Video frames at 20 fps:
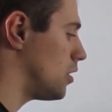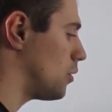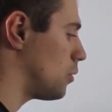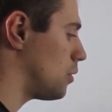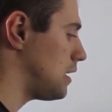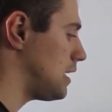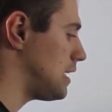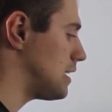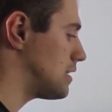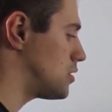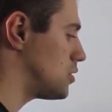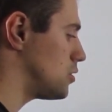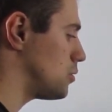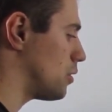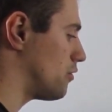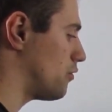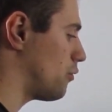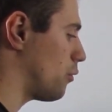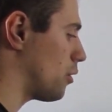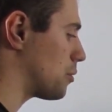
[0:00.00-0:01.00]
we need
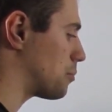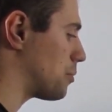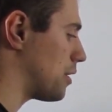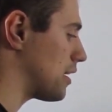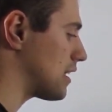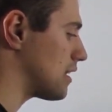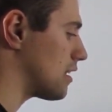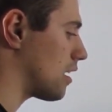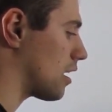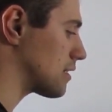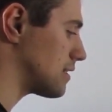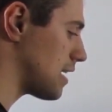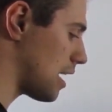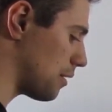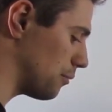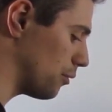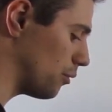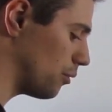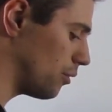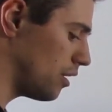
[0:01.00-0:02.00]
to avoid breaking the
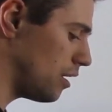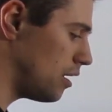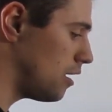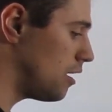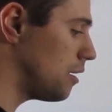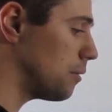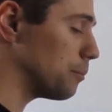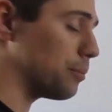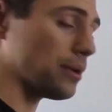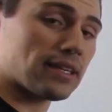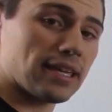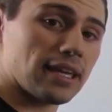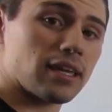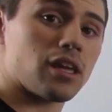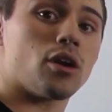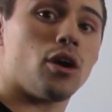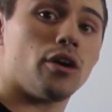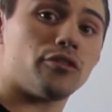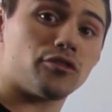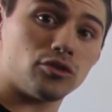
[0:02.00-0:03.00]
octet rule by
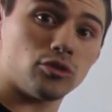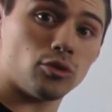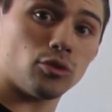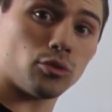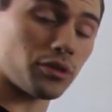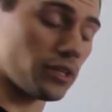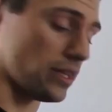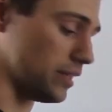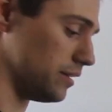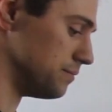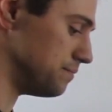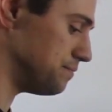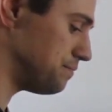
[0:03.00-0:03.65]
kicking off chlorine.